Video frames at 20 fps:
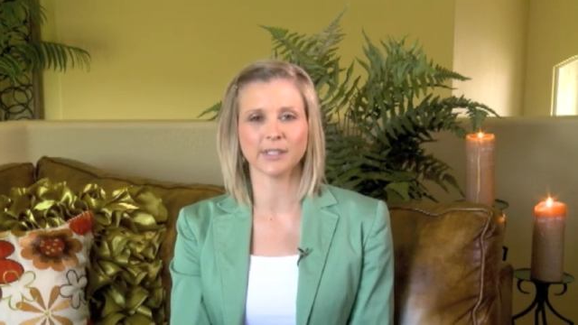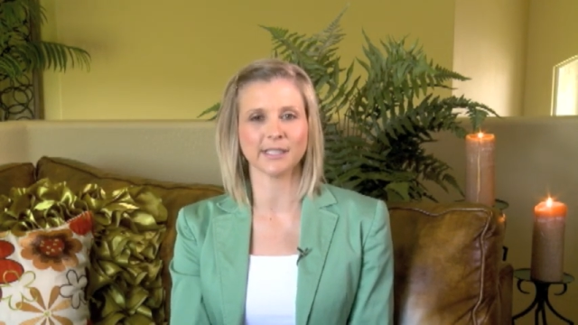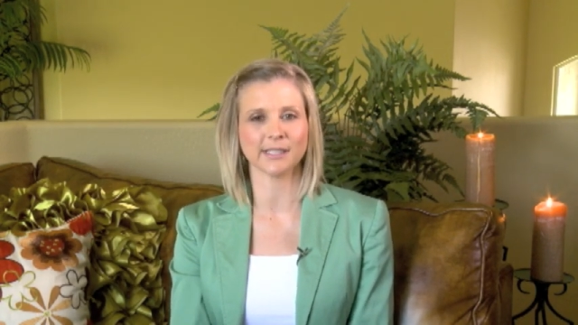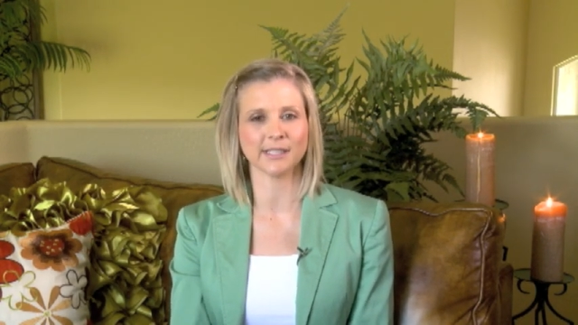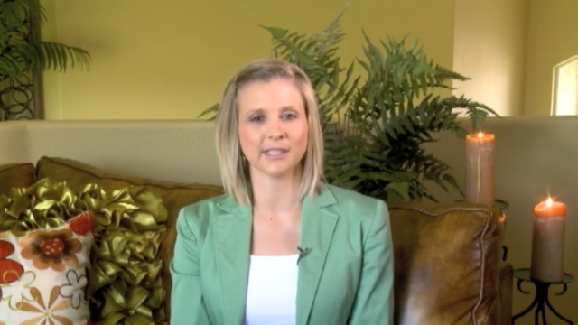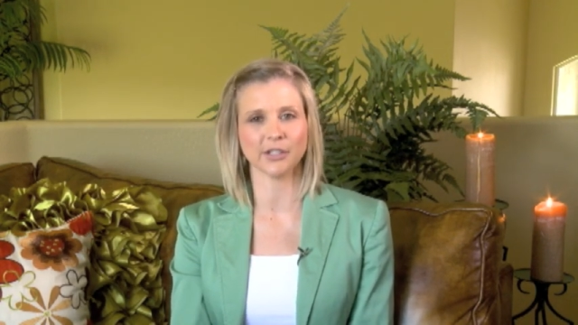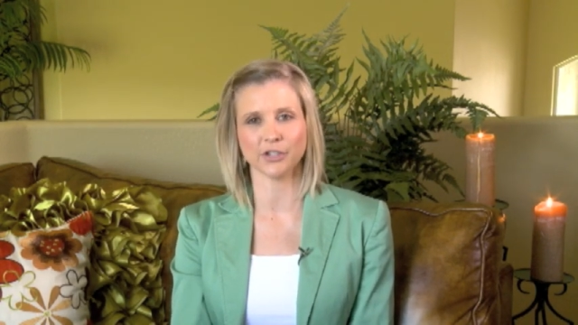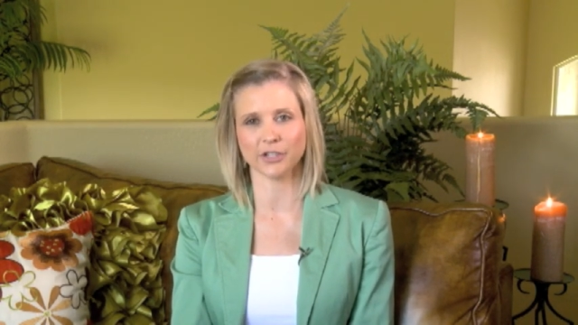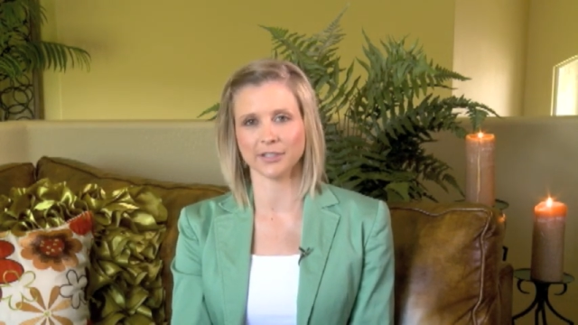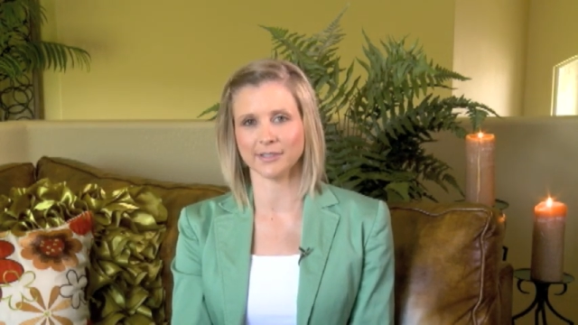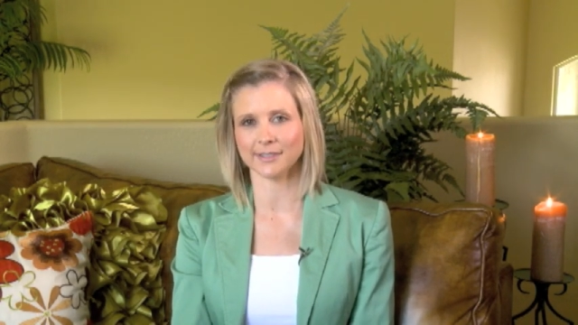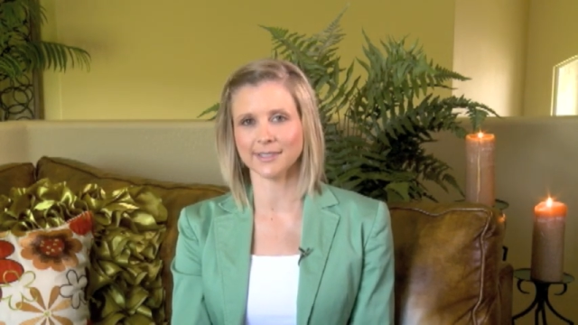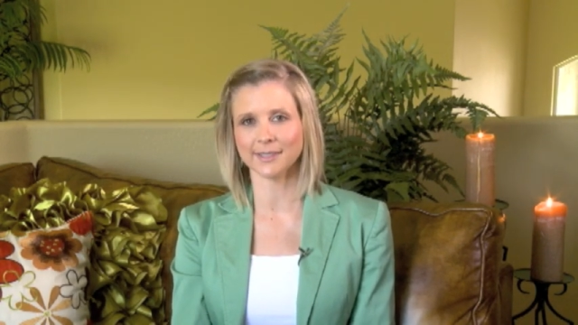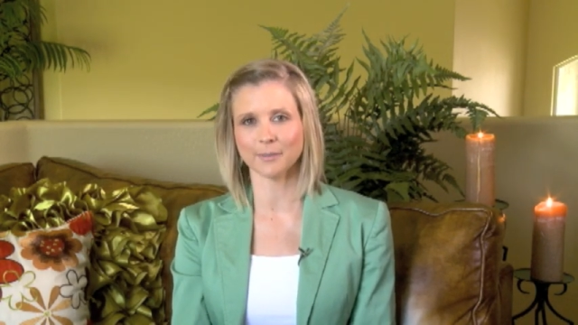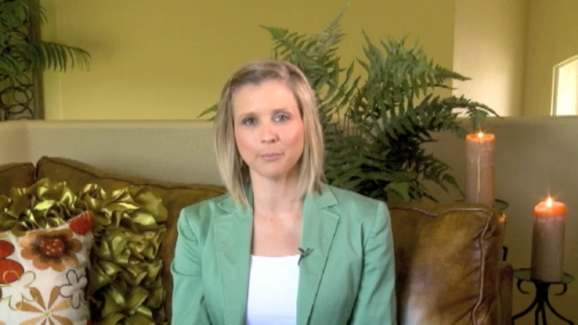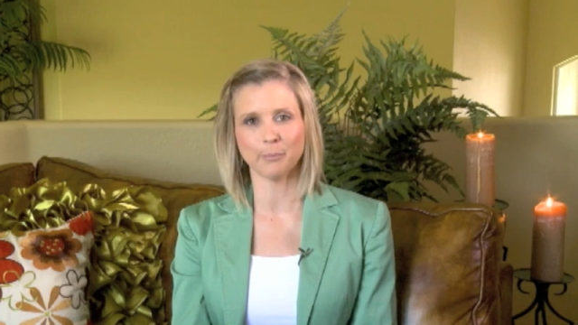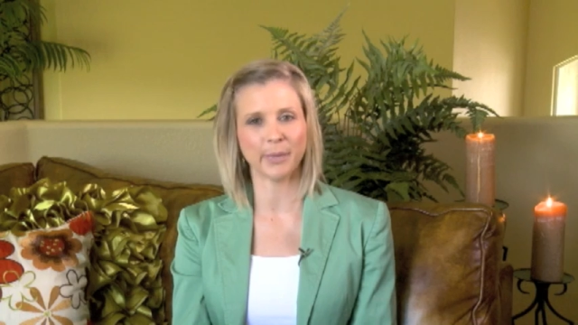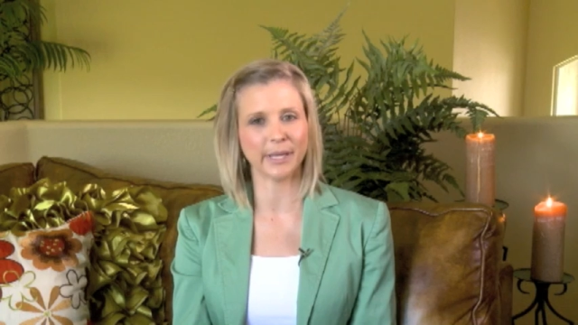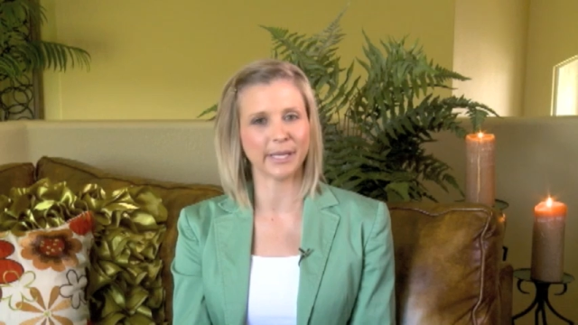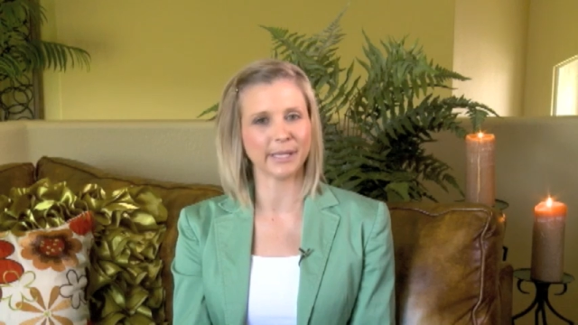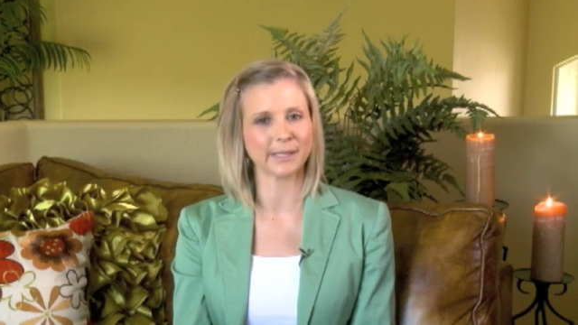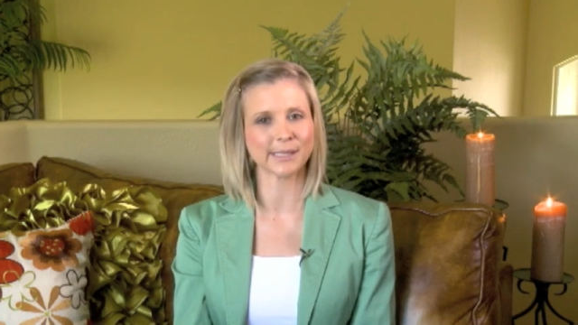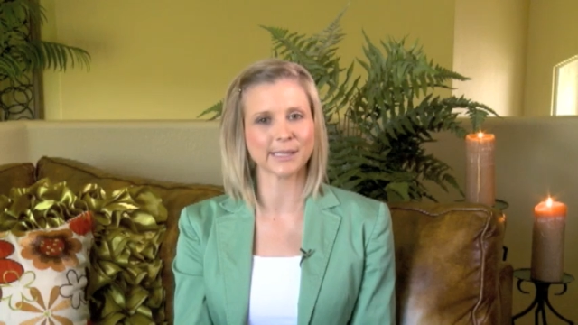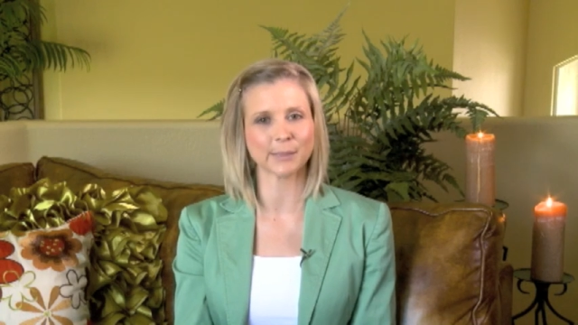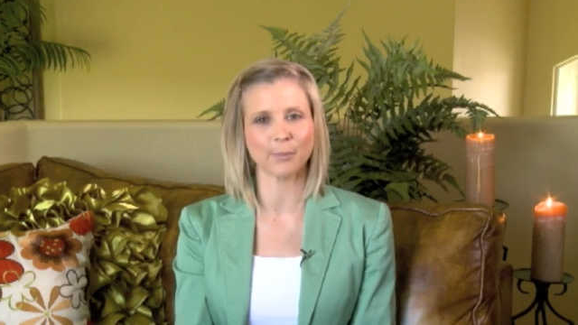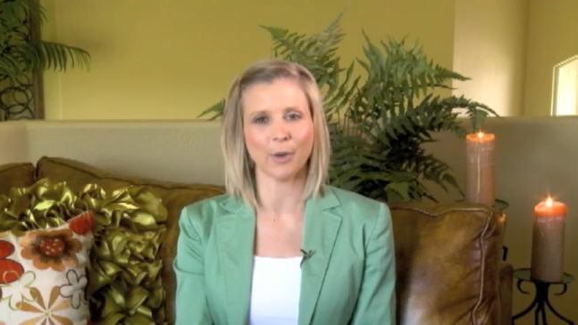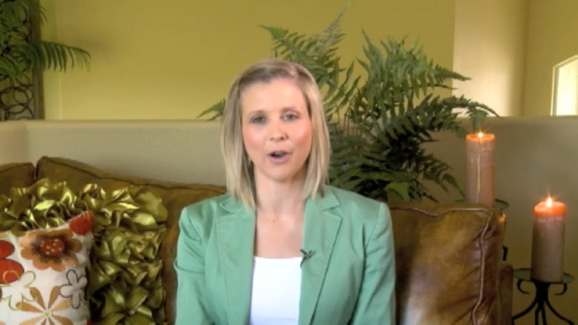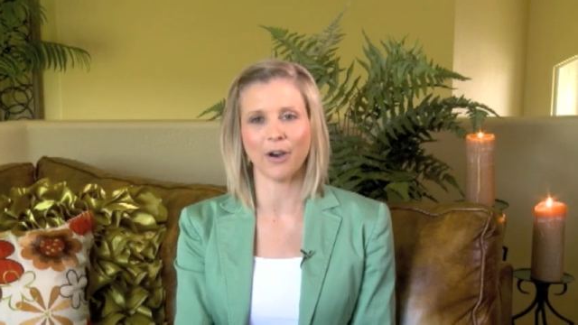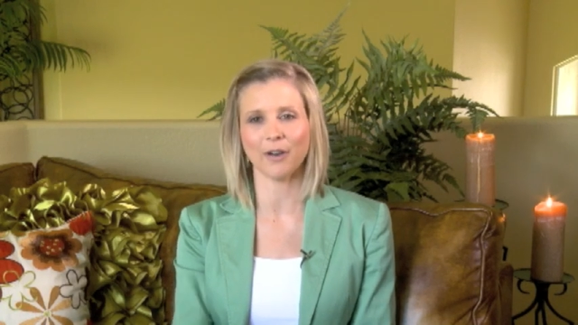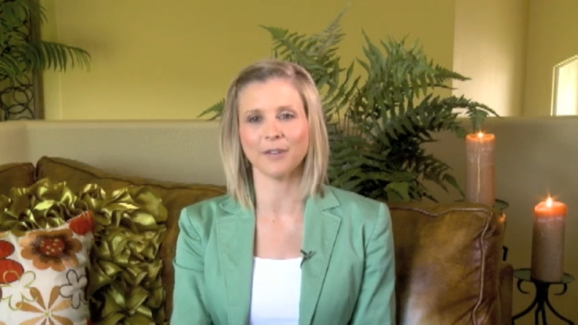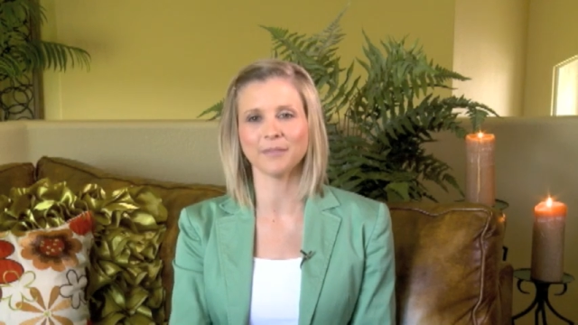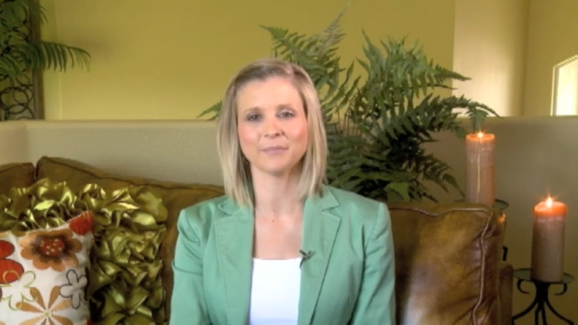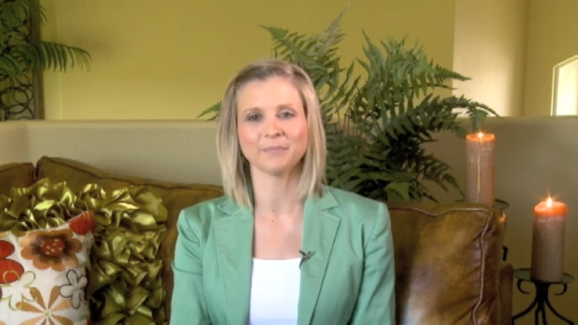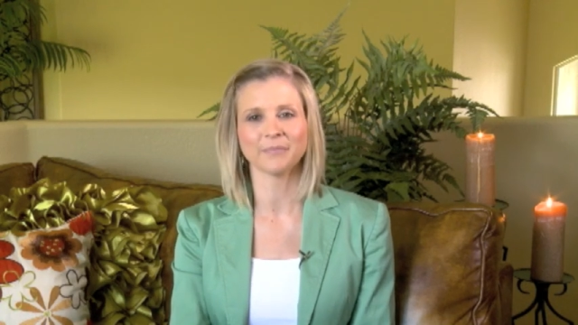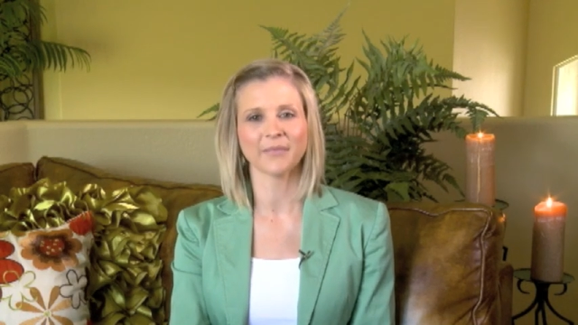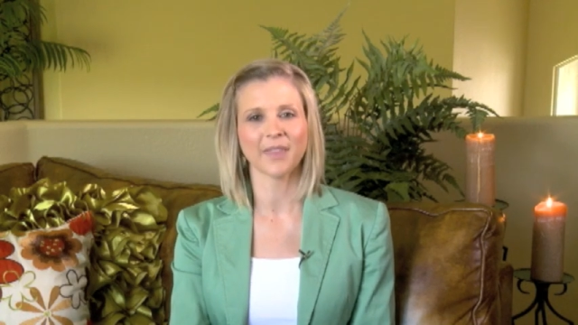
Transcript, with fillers: decisions, big and small.